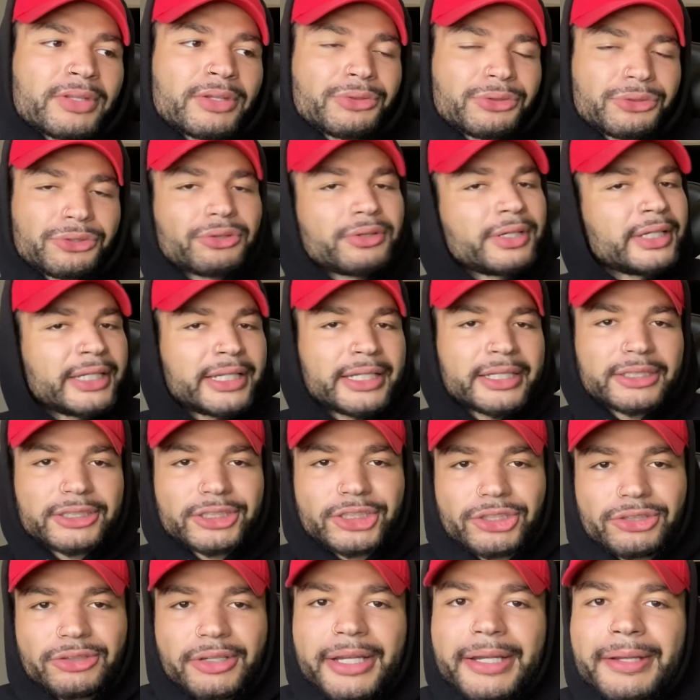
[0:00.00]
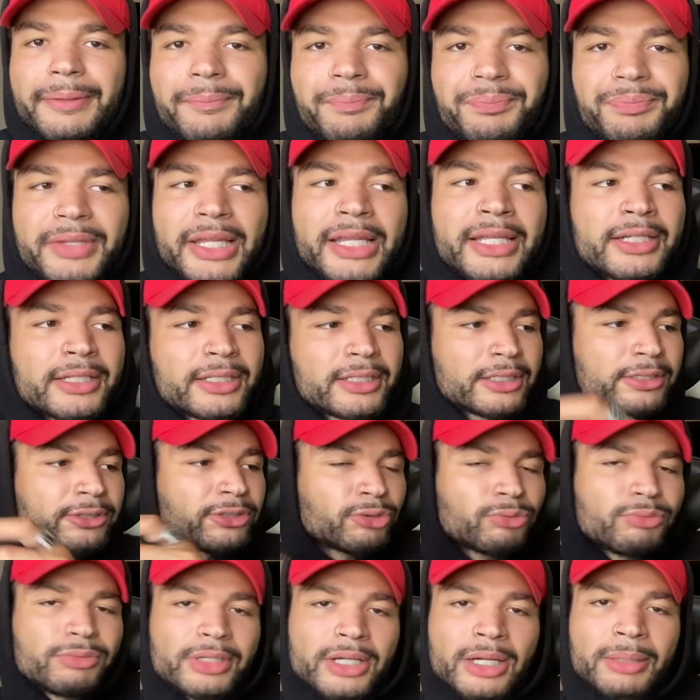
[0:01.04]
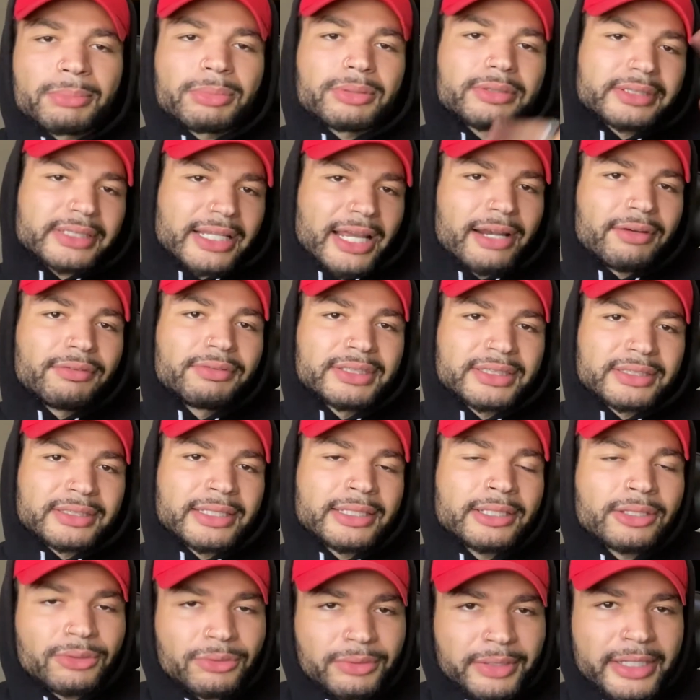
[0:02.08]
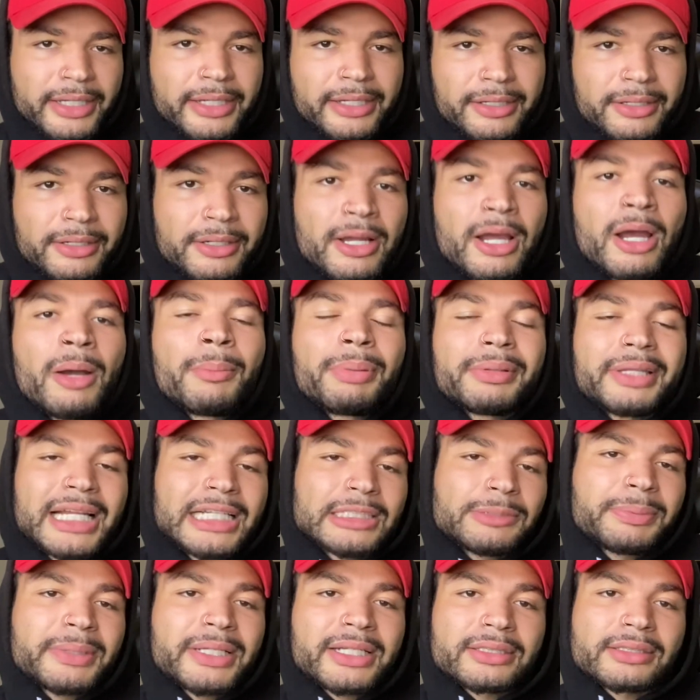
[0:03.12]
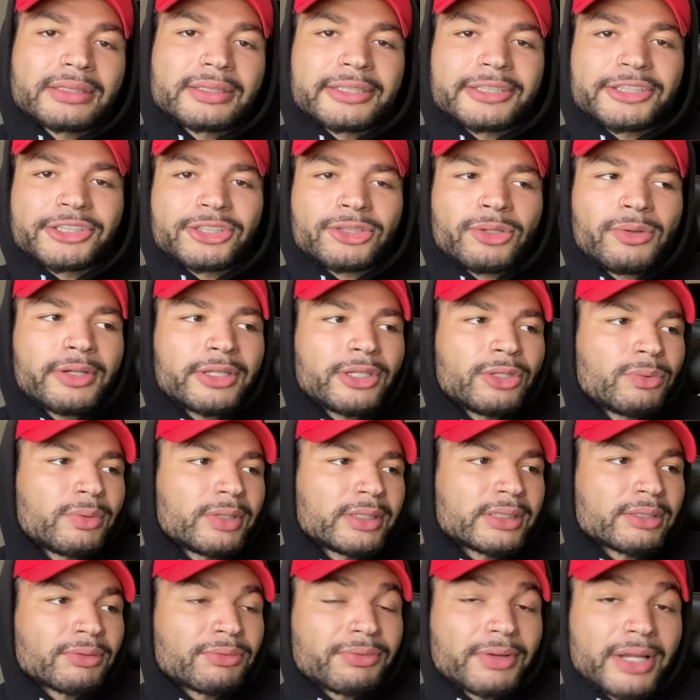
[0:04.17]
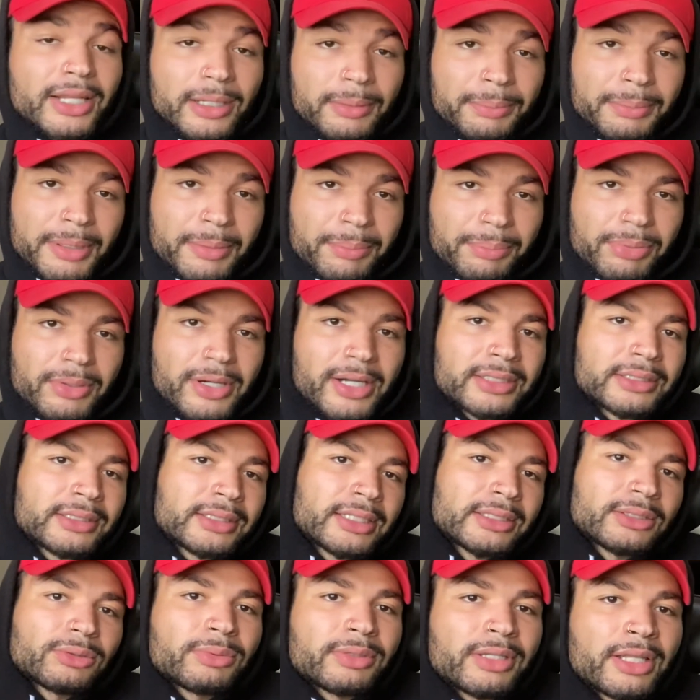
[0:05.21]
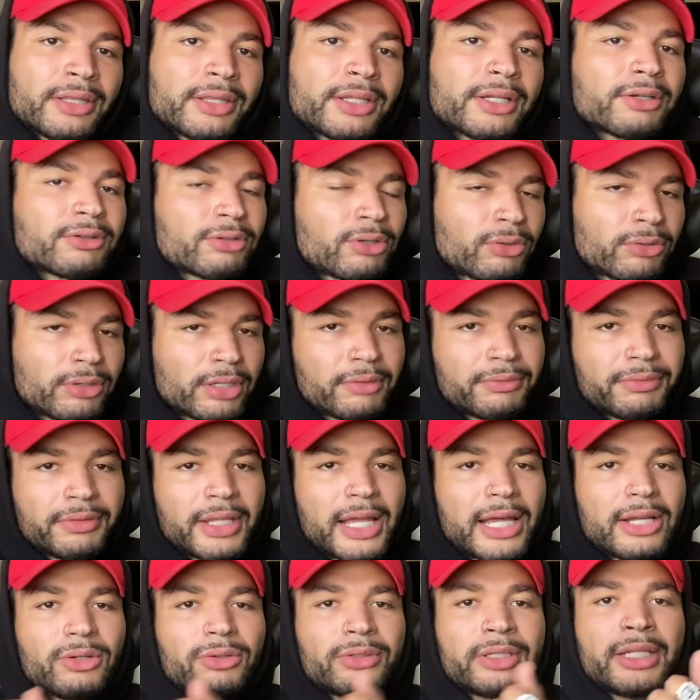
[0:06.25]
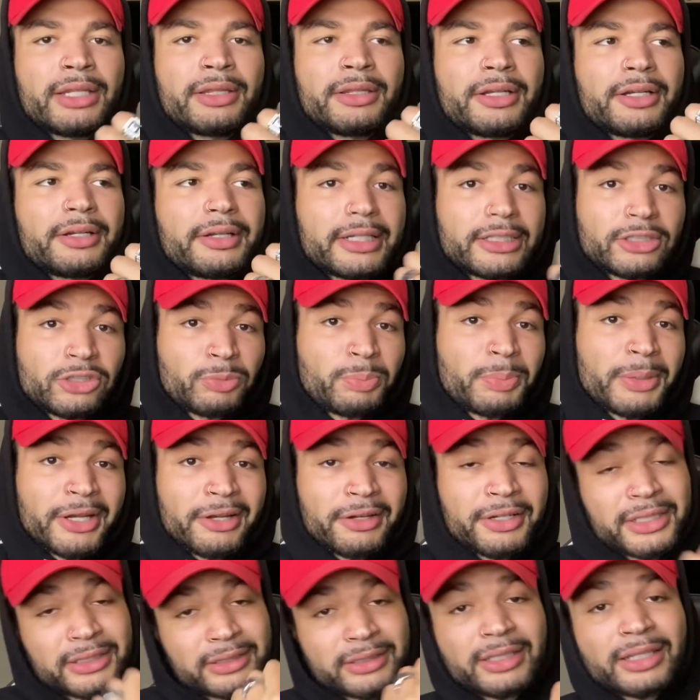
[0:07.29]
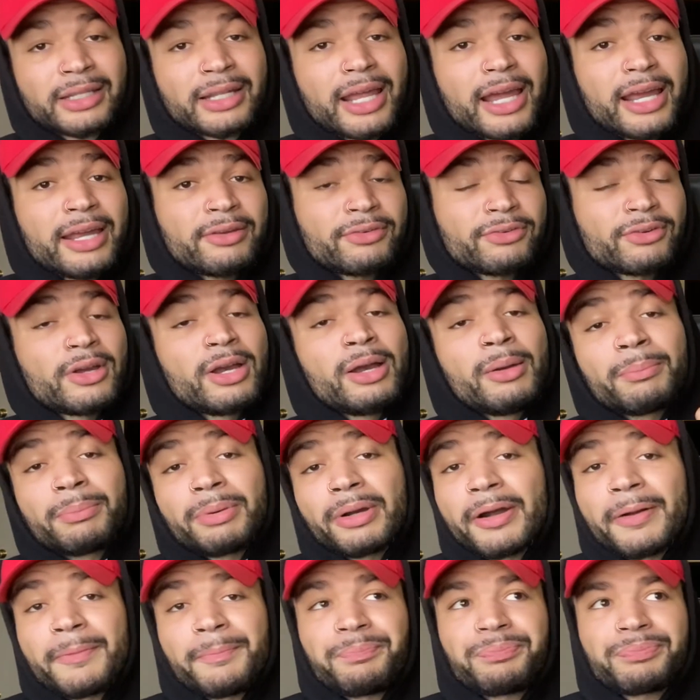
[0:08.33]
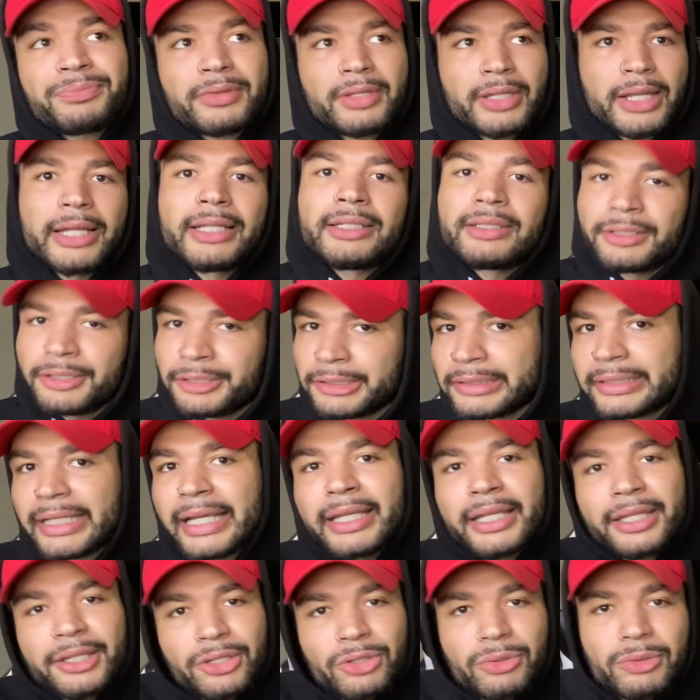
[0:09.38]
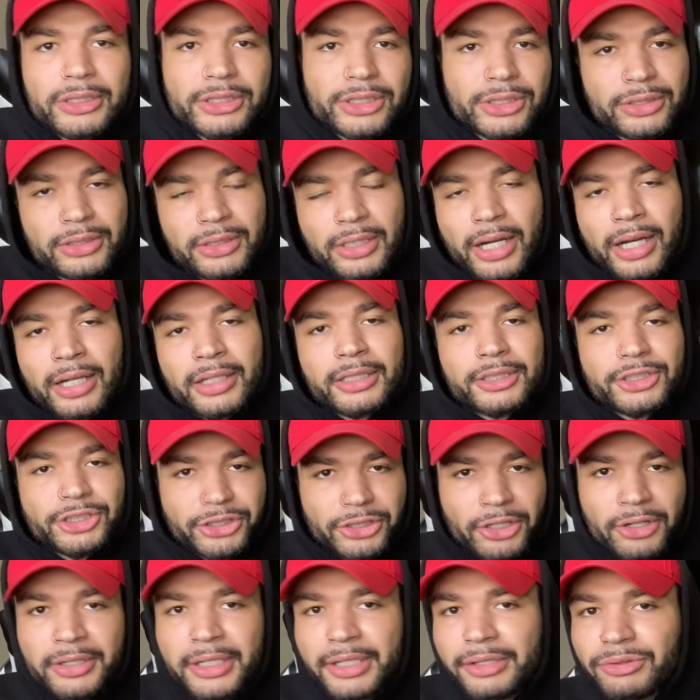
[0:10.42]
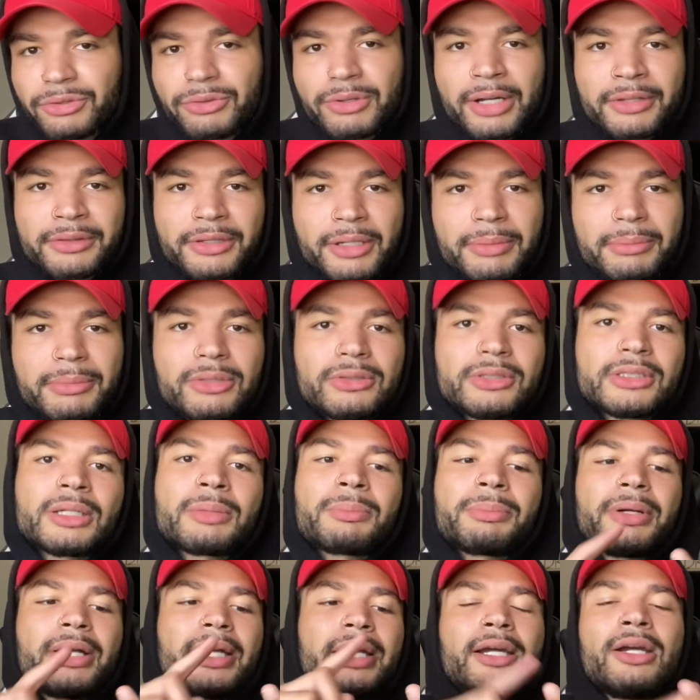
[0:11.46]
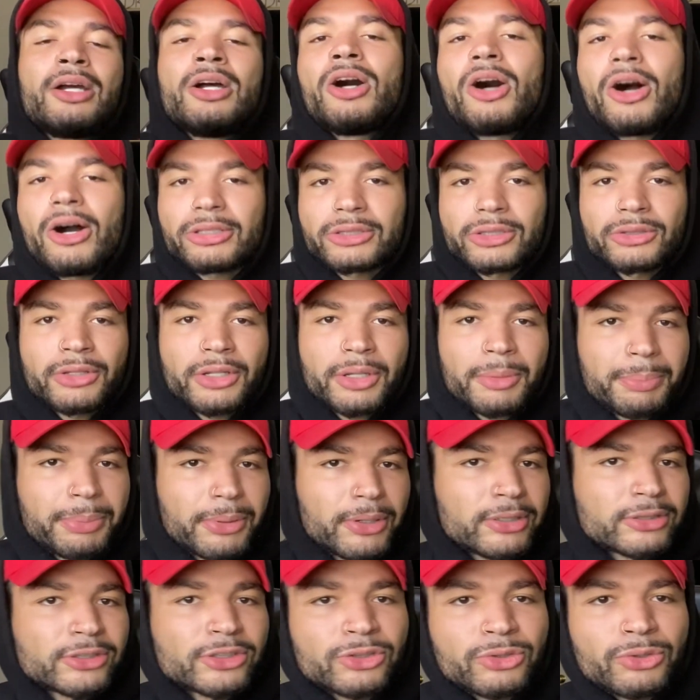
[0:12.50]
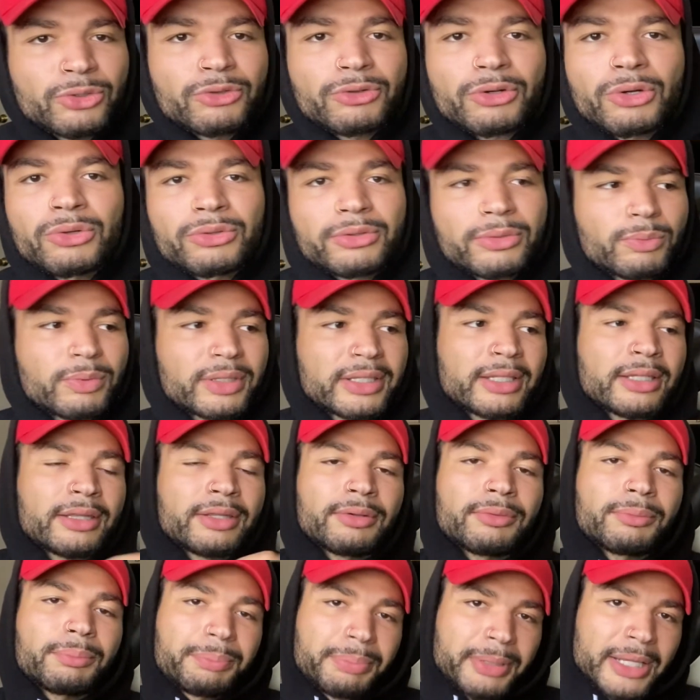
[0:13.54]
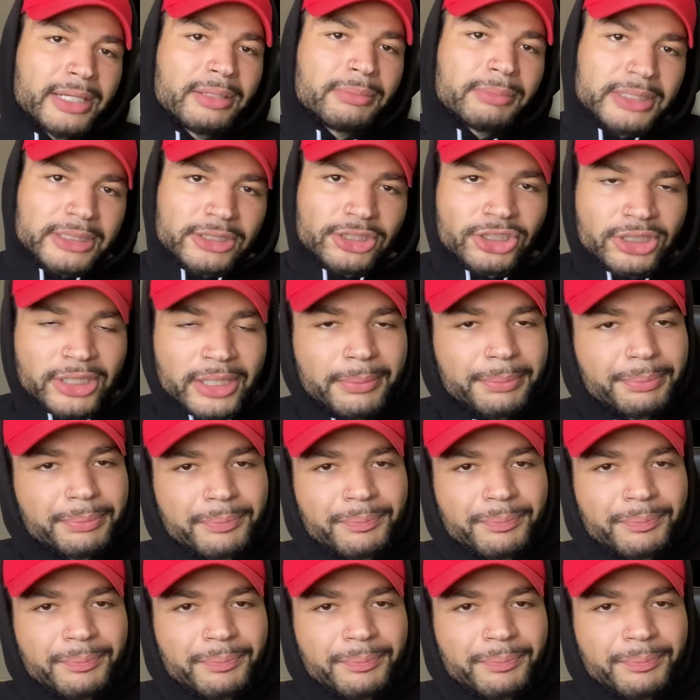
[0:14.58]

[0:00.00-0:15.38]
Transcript: 3 years straight, and it'll do numbers every single year. But that's because they're showing you a development process within the growth of not only their experience in life, but, and they're taking you on a journey throughout their music, but also their personal growth within their penmanship,